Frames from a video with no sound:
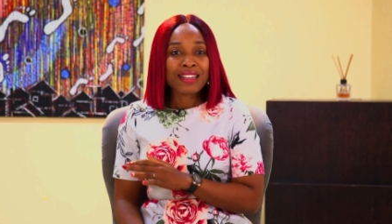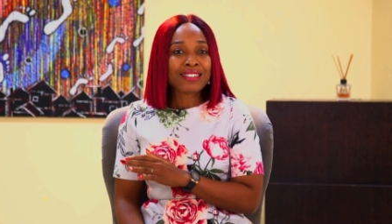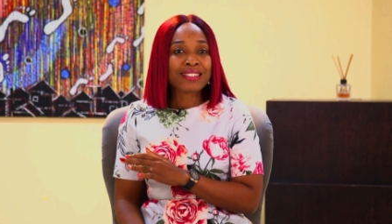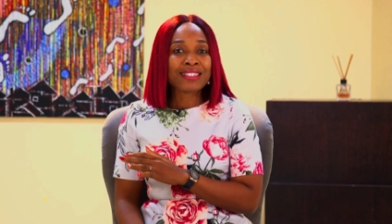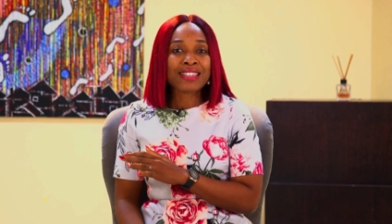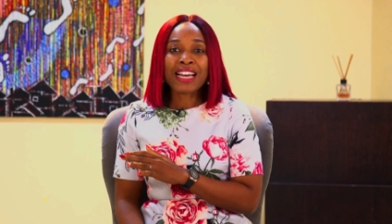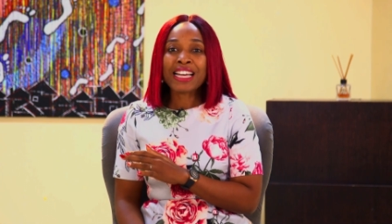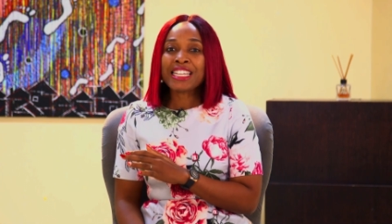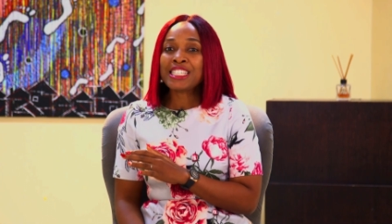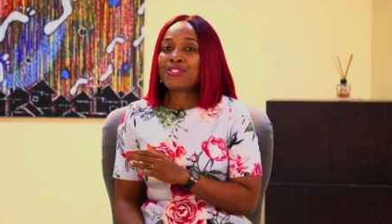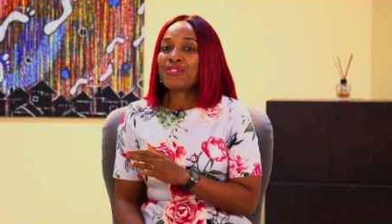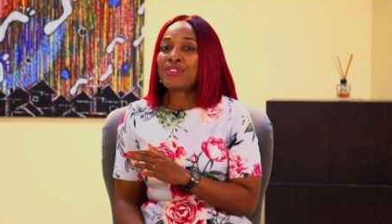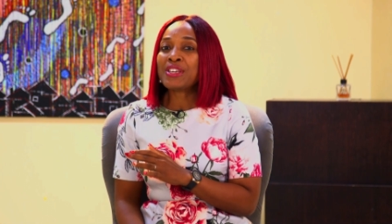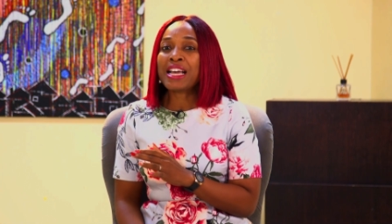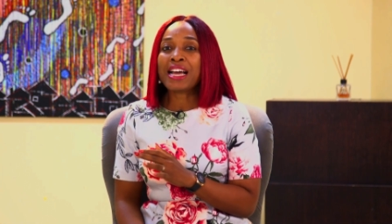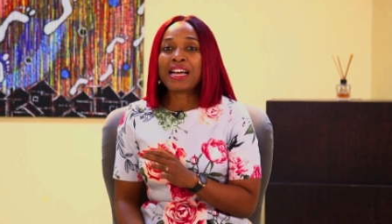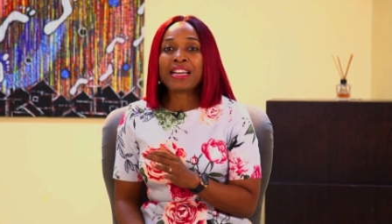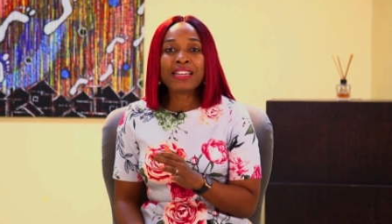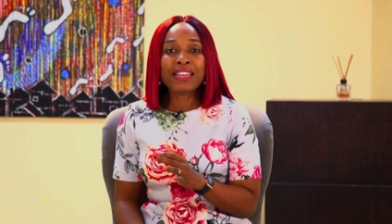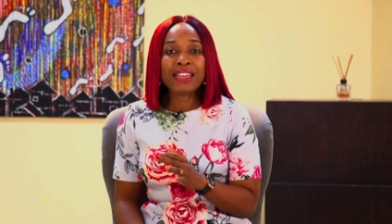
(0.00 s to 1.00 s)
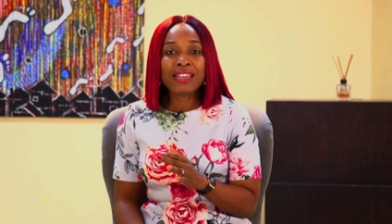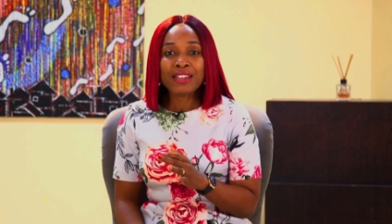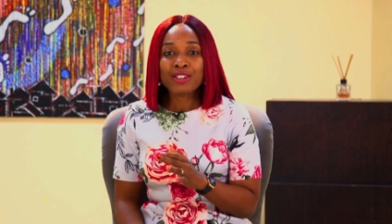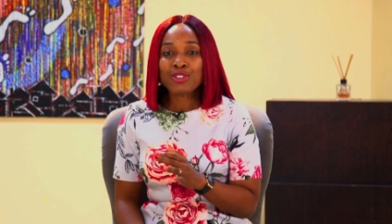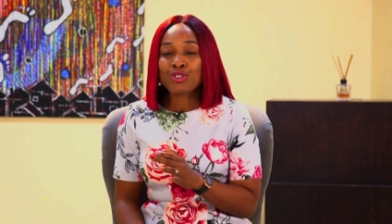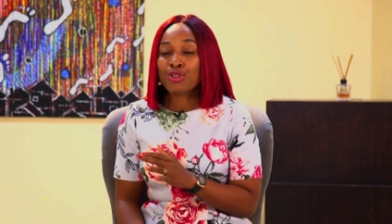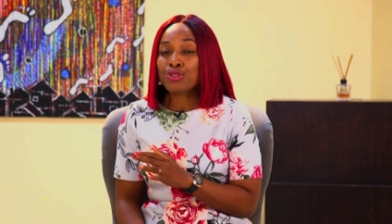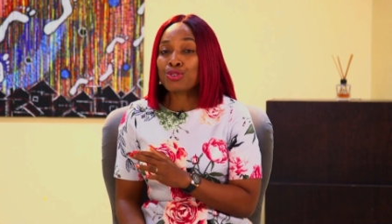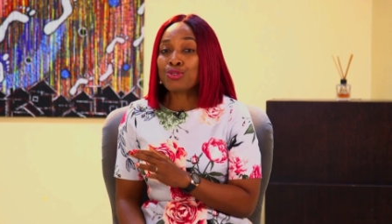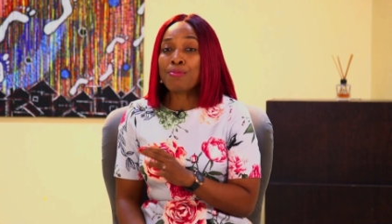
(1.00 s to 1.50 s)
scientifically
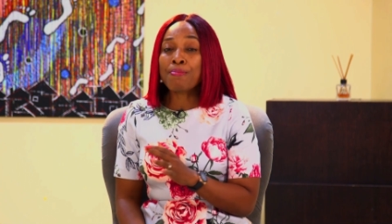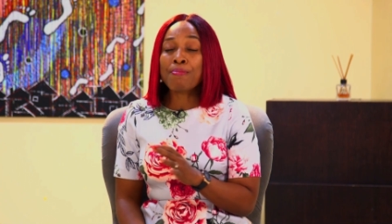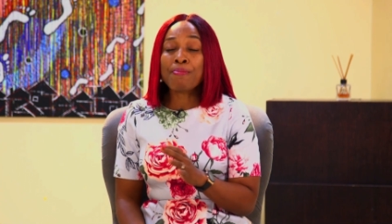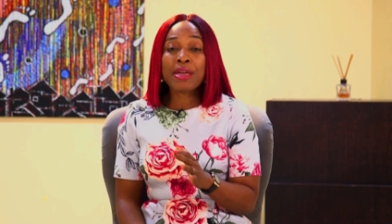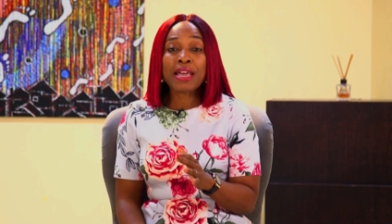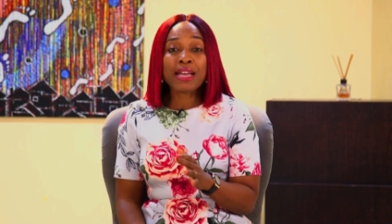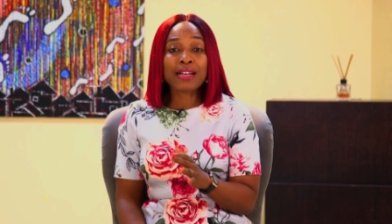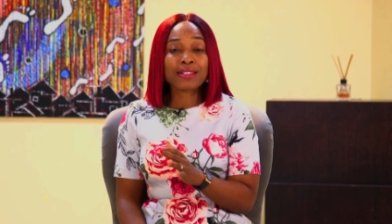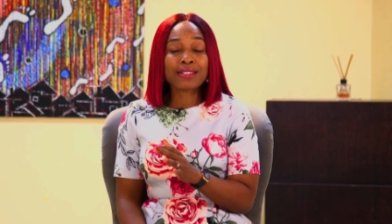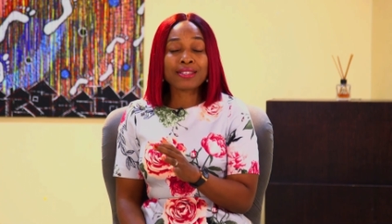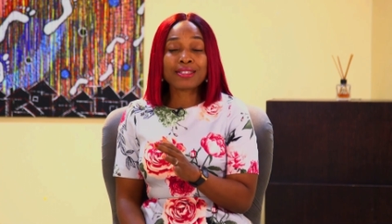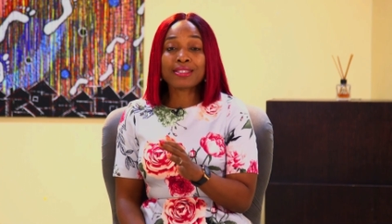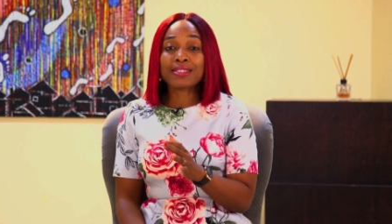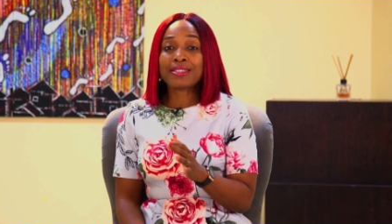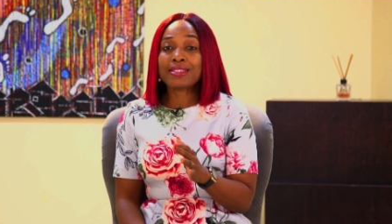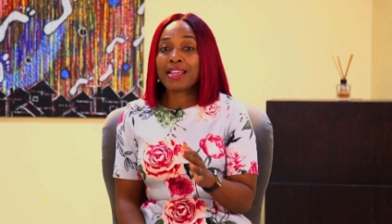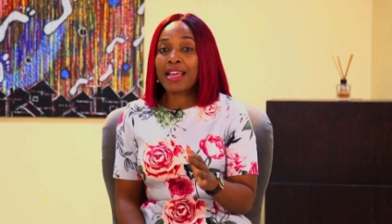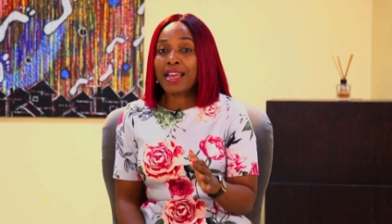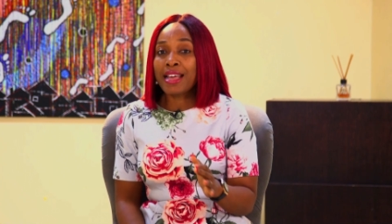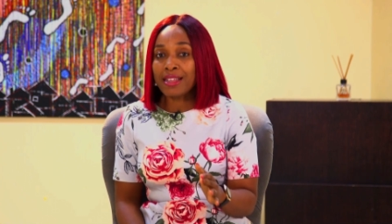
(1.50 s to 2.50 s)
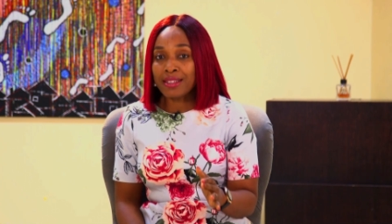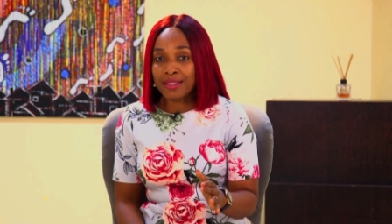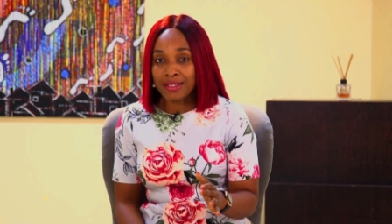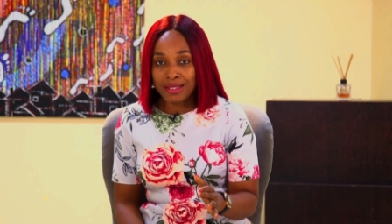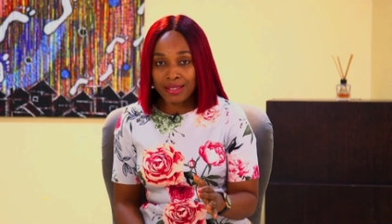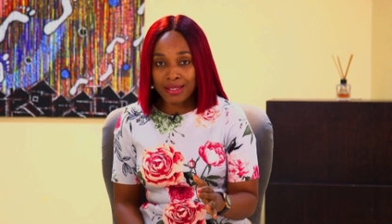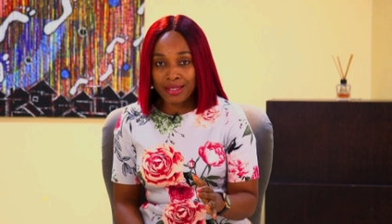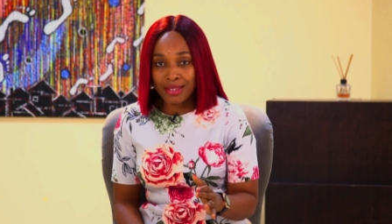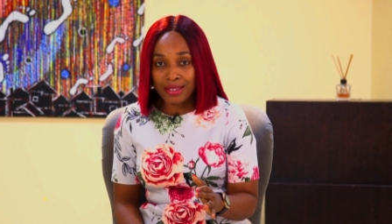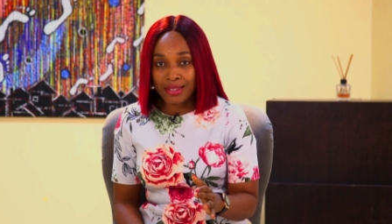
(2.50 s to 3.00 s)
doesn't make
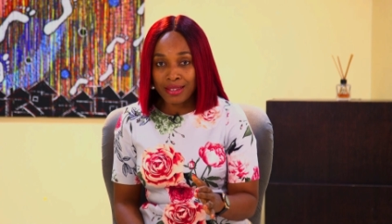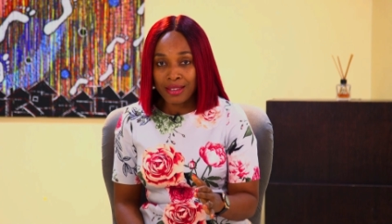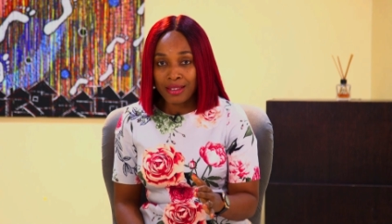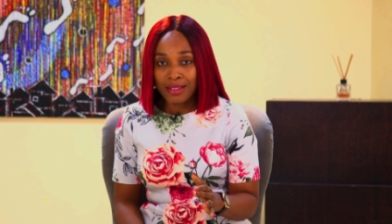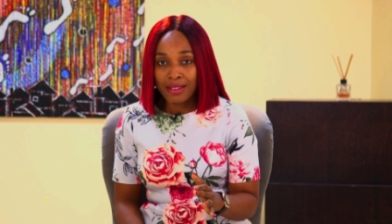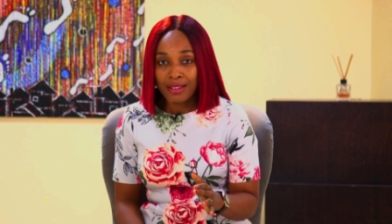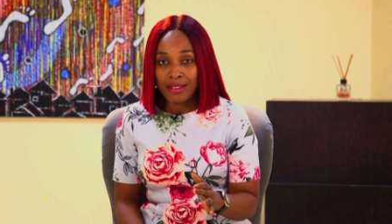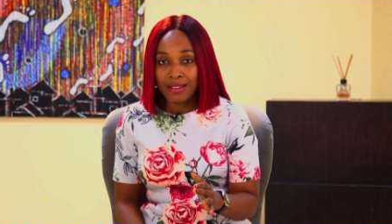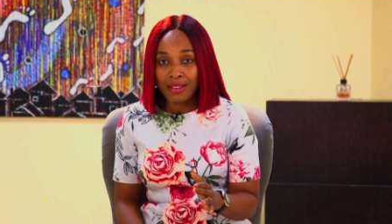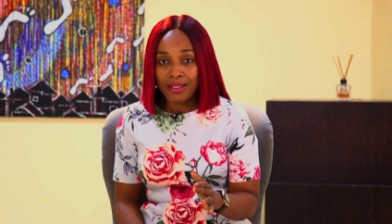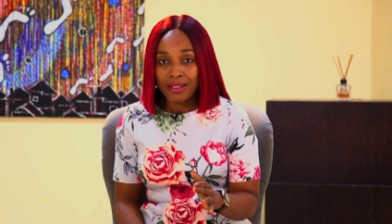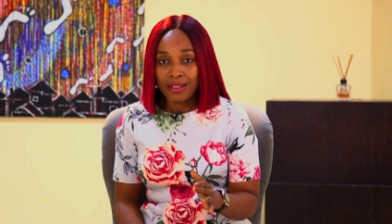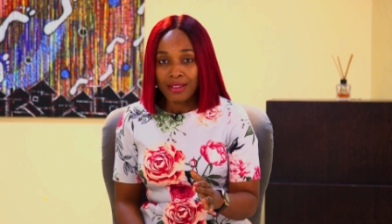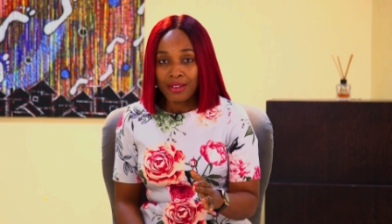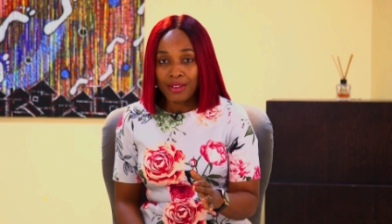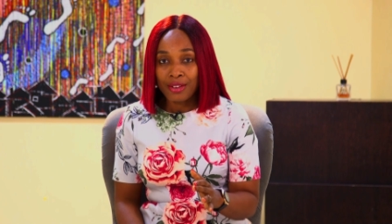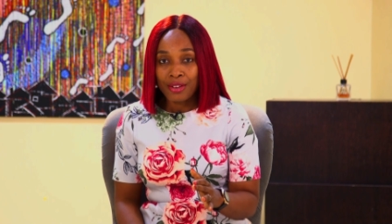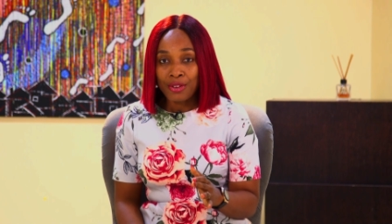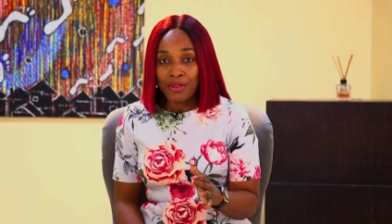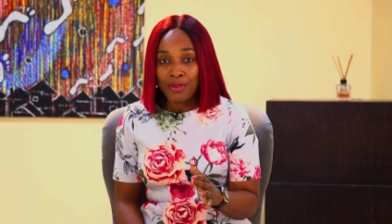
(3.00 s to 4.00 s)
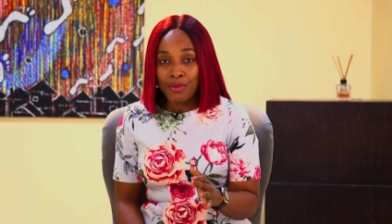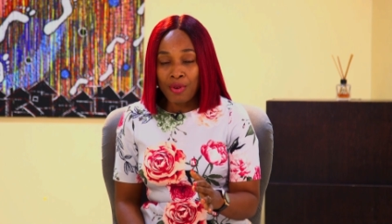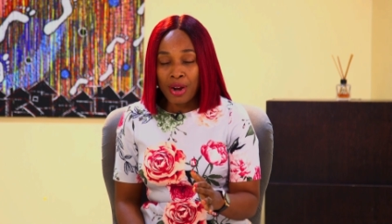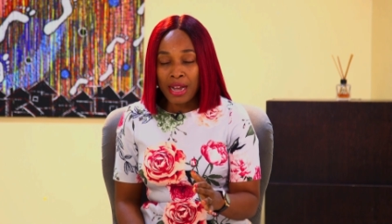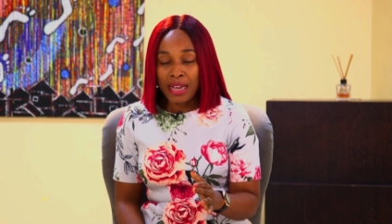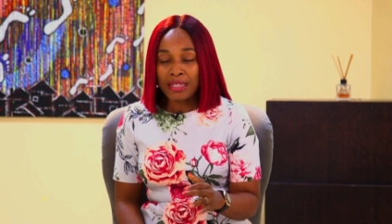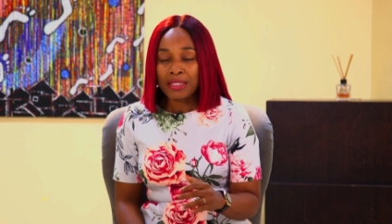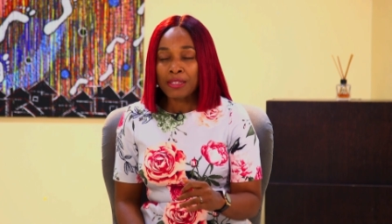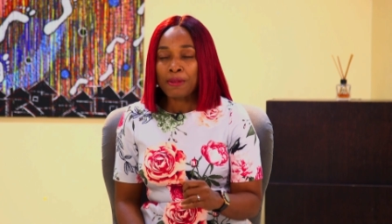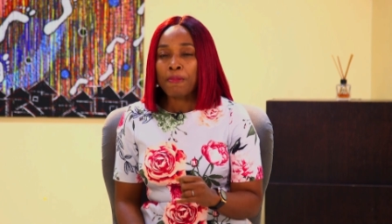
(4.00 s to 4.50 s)
sense.
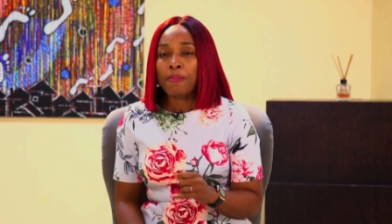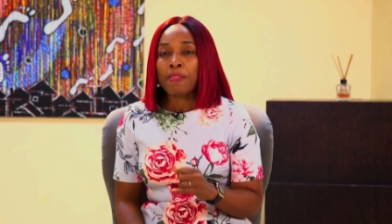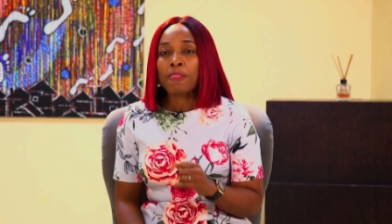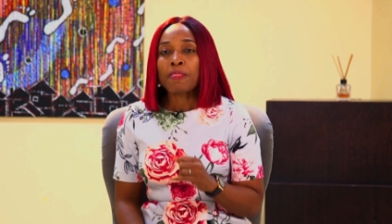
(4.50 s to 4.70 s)
Right.